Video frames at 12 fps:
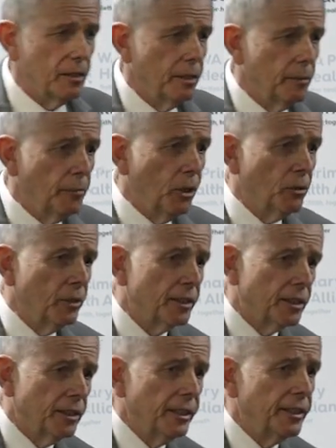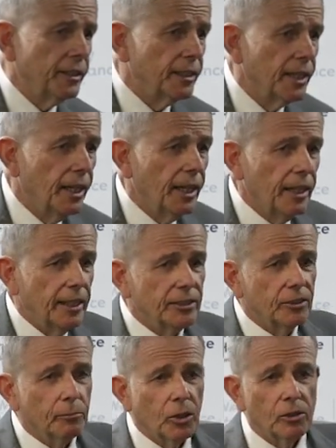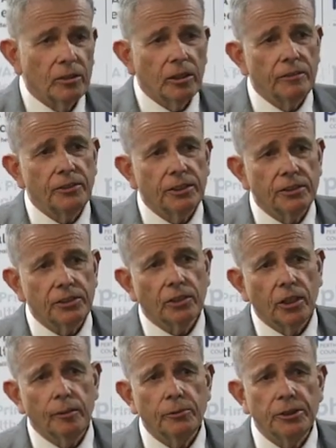The model that's needed is the model that I've just described,